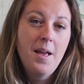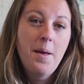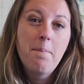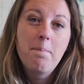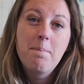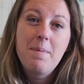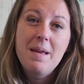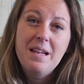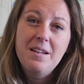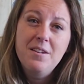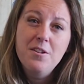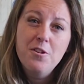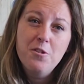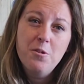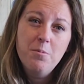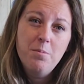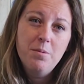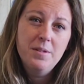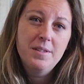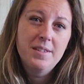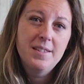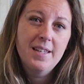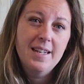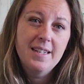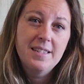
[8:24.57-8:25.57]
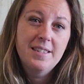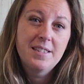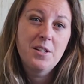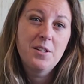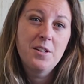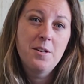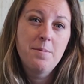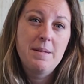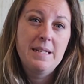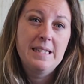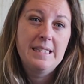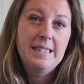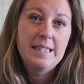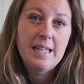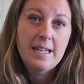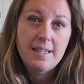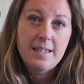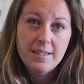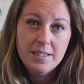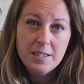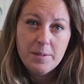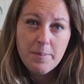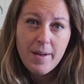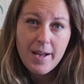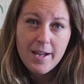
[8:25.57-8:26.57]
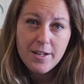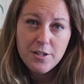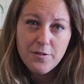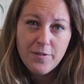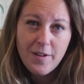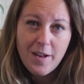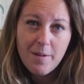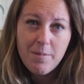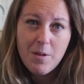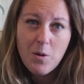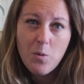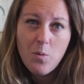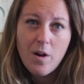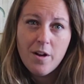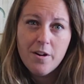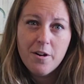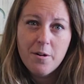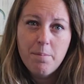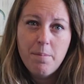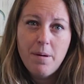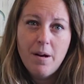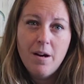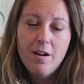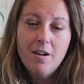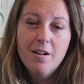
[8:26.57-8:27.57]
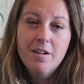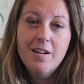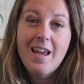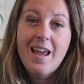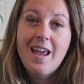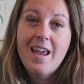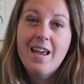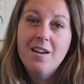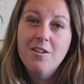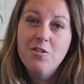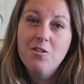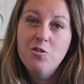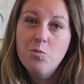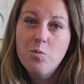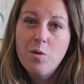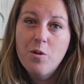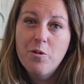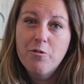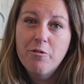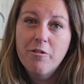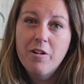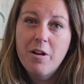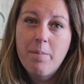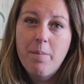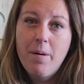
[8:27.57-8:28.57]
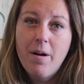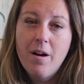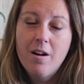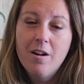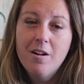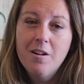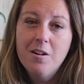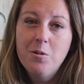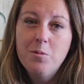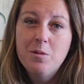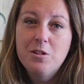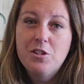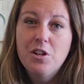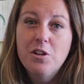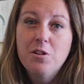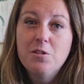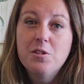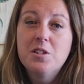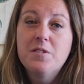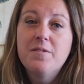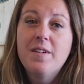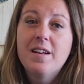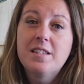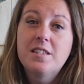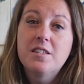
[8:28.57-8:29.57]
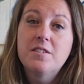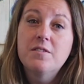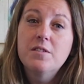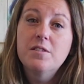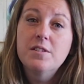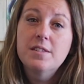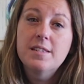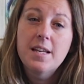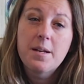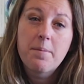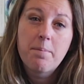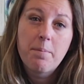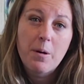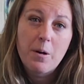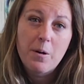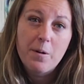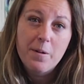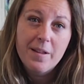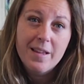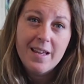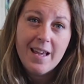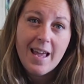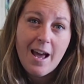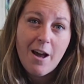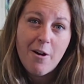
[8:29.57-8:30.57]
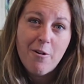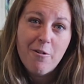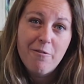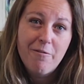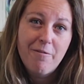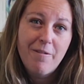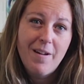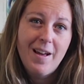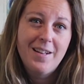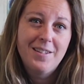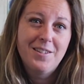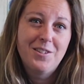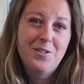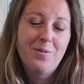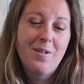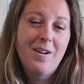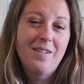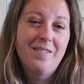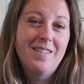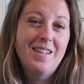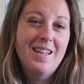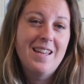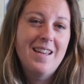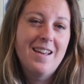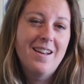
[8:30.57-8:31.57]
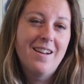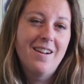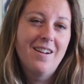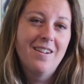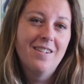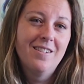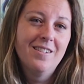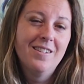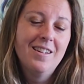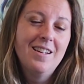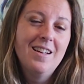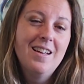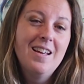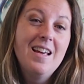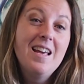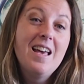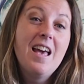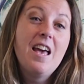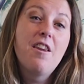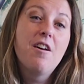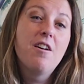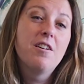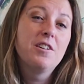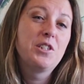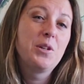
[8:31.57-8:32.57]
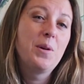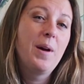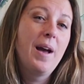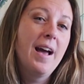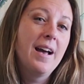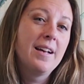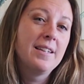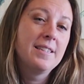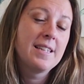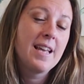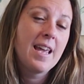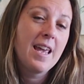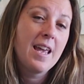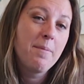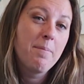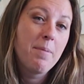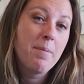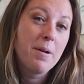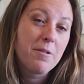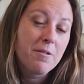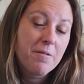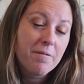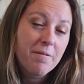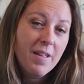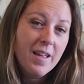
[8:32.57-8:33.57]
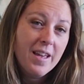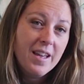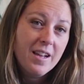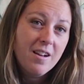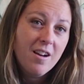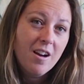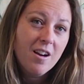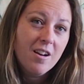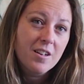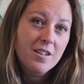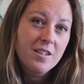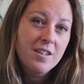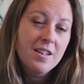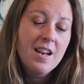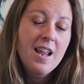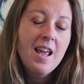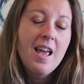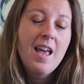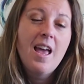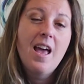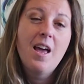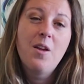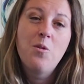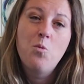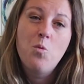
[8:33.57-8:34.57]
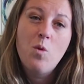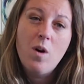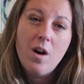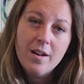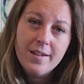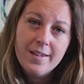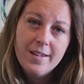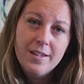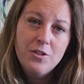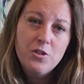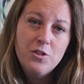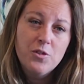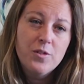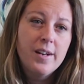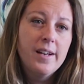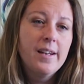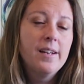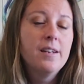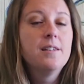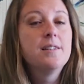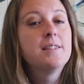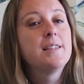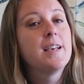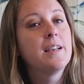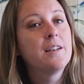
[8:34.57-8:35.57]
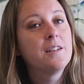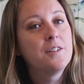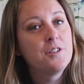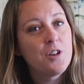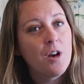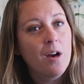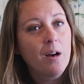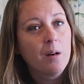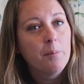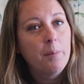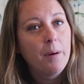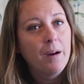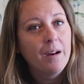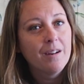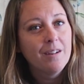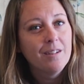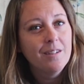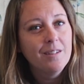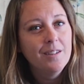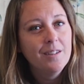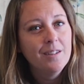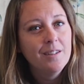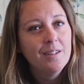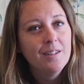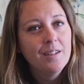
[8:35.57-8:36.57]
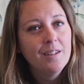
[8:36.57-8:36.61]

Big notable sites going to be Sunsplash Family Water Park and Rotary Park, which hosts festivals like Burling Owl Fest throughout the year. It also has a butterfly garden and walking trails and a dog park.